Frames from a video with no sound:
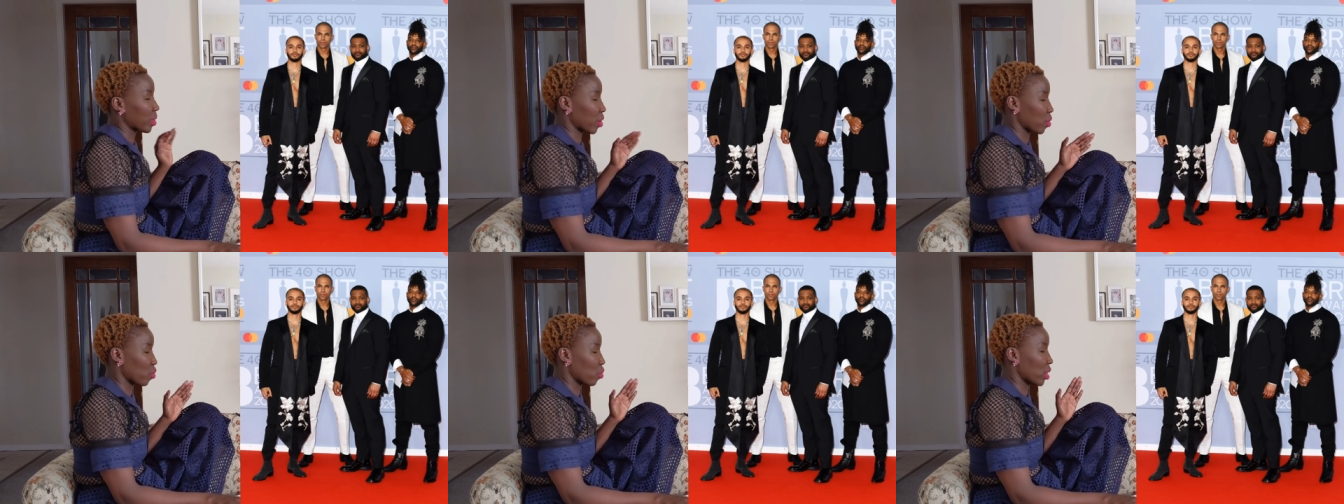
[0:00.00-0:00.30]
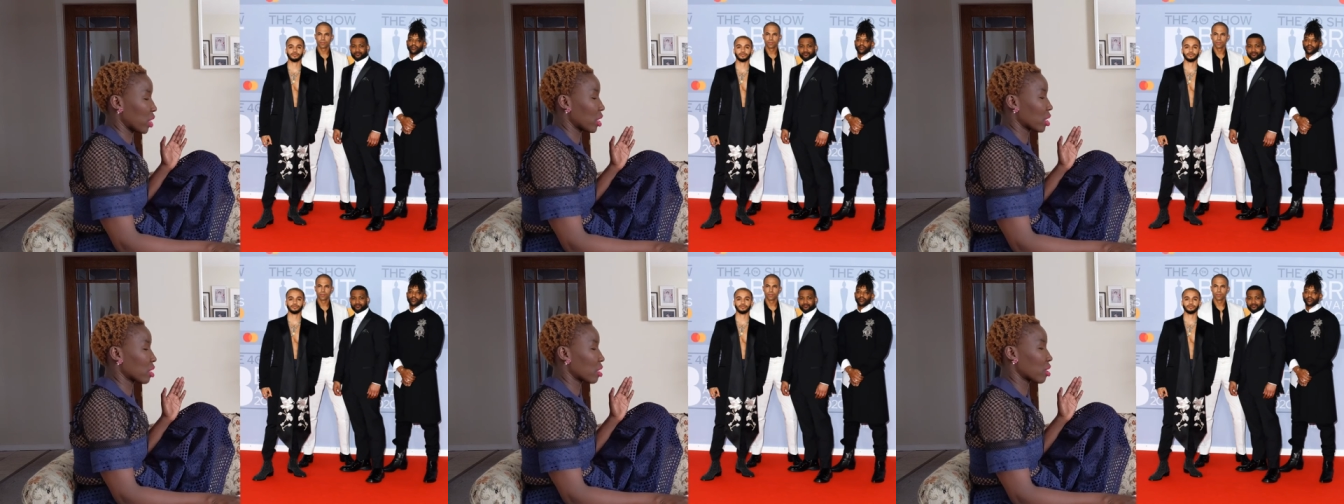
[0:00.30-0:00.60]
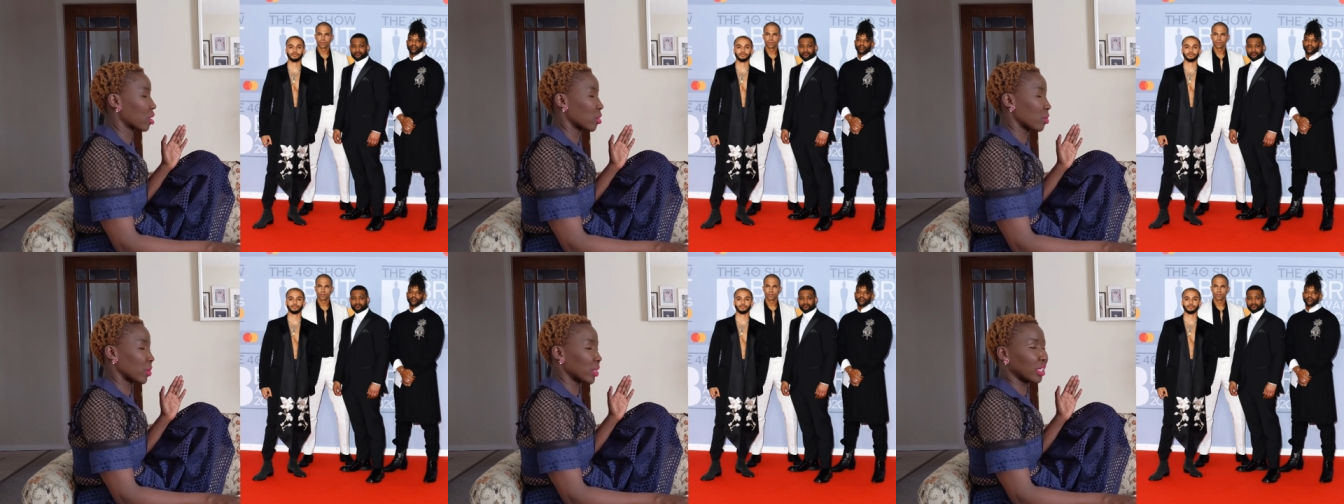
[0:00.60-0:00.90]
but we are
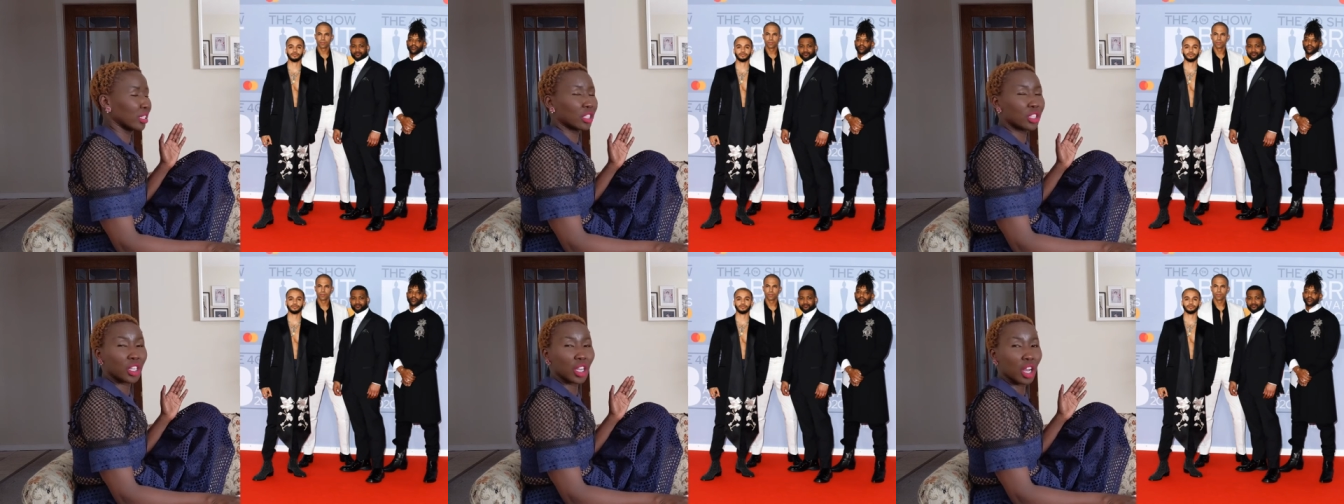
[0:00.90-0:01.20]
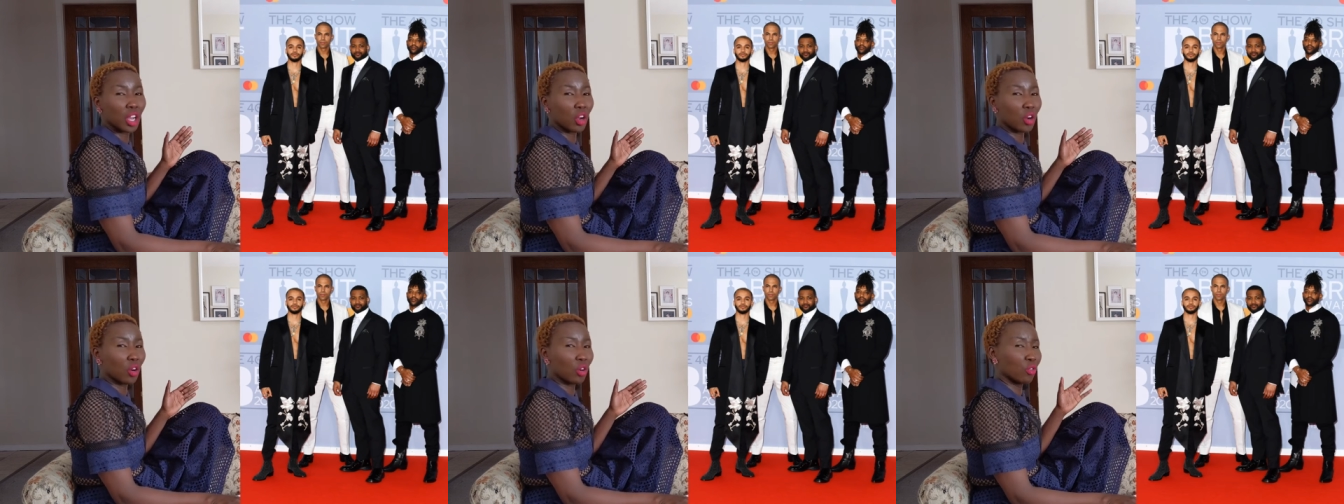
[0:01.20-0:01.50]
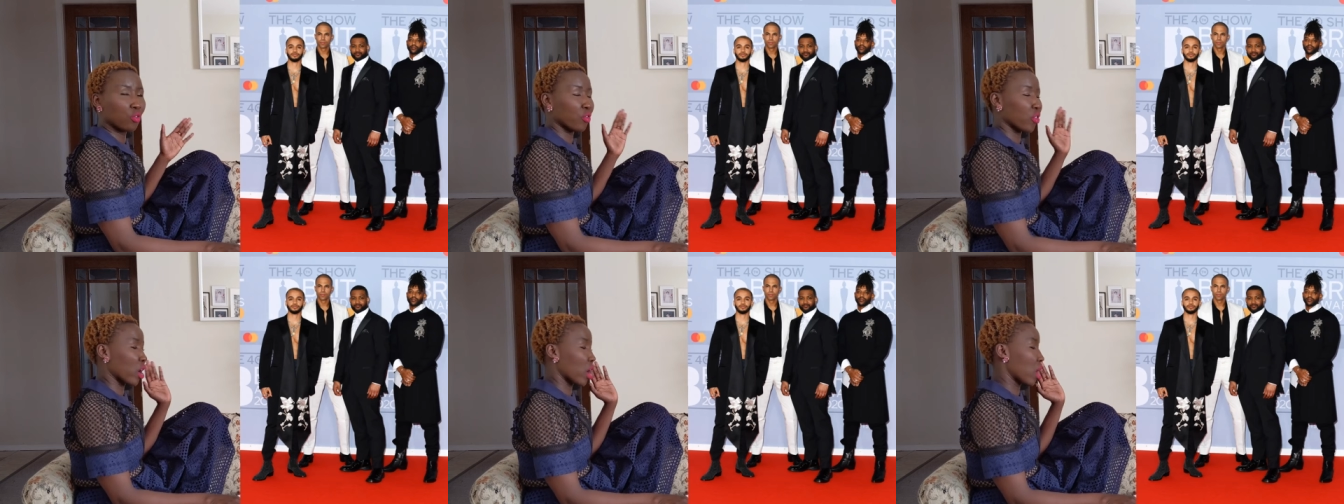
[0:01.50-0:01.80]
going to
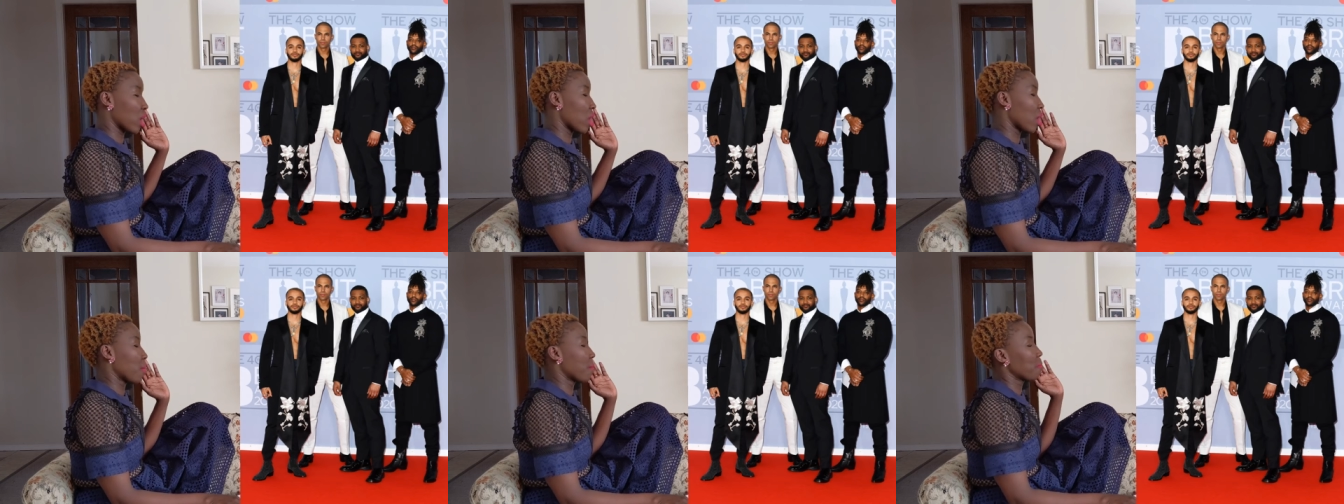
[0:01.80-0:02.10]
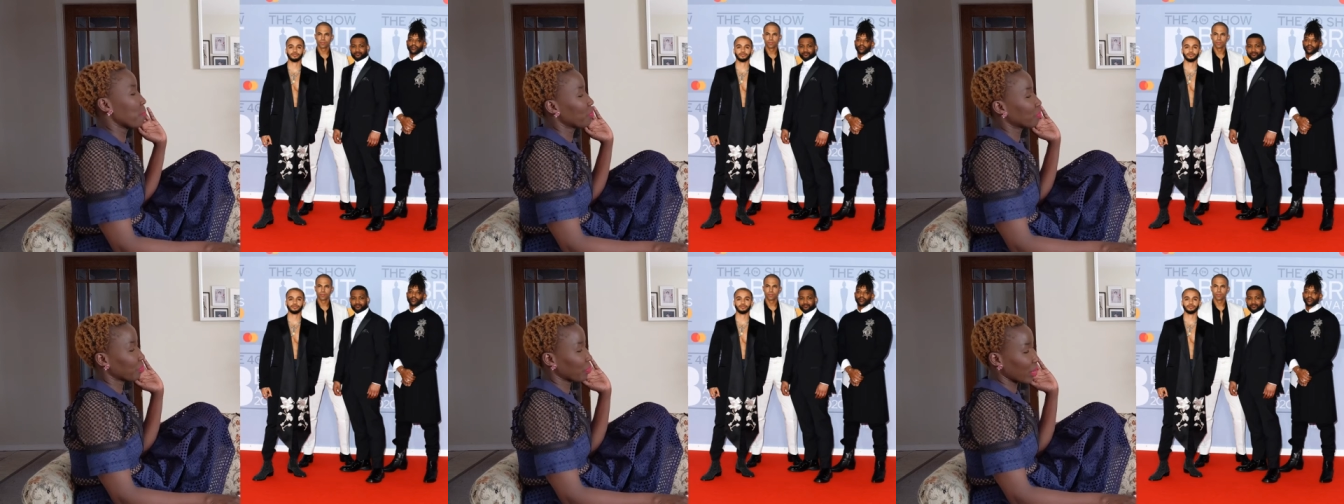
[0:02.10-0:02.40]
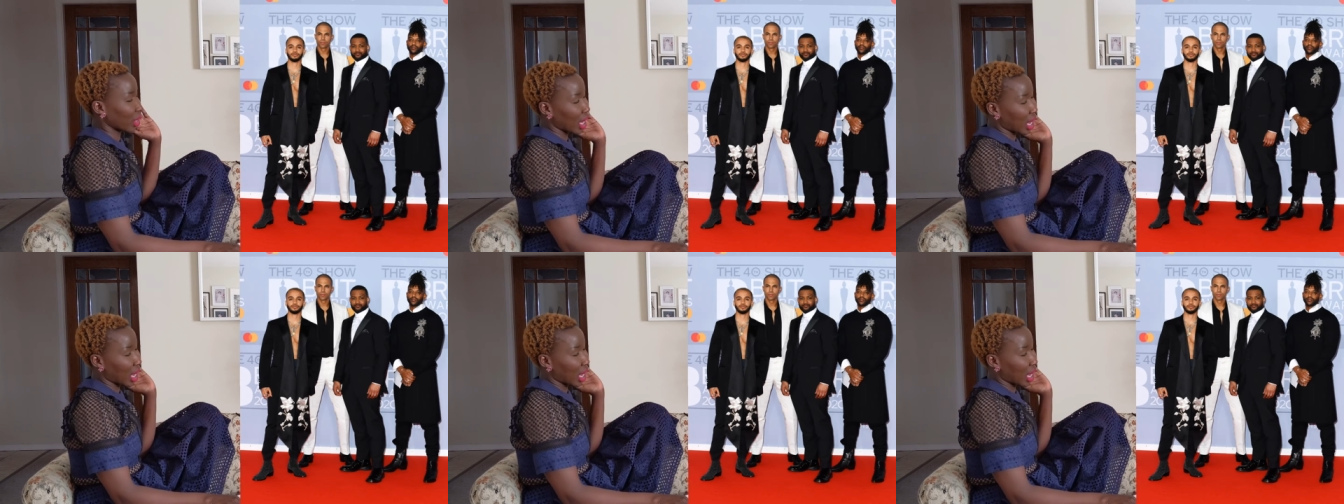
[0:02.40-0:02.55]
go from